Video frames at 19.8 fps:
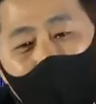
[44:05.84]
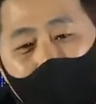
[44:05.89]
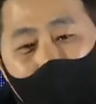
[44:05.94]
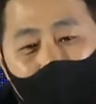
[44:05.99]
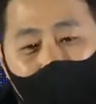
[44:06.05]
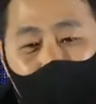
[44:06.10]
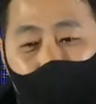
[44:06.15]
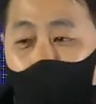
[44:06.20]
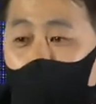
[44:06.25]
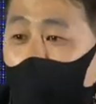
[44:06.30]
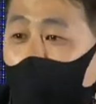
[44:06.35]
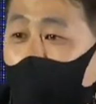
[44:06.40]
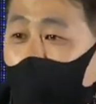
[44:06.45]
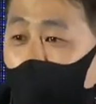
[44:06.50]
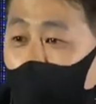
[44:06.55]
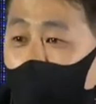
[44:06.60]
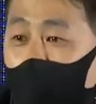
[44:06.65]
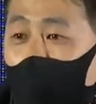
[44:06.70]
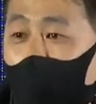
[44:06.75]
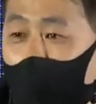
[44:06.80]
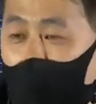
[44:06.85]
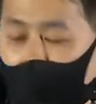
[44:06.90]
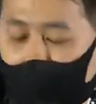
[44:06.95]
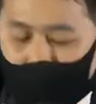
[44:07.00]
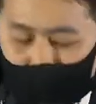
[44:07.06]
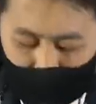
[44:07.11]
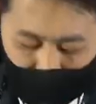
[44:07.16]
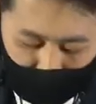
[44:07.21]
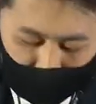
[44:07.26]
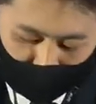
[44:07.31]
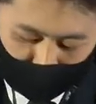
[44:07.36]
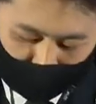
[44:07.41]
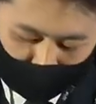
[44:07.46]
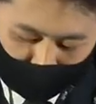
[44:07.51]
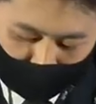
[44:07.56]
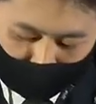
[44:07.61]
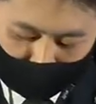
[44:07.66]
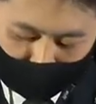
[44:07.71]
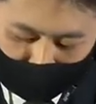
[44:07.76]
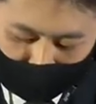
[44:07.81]
actually, at KAIST.
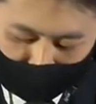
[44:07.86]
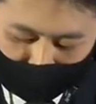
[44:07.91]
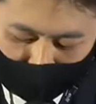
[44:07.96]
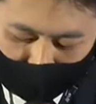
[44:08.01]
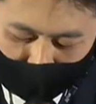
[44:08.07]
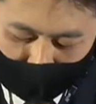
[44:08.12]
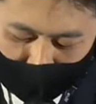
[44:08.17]
So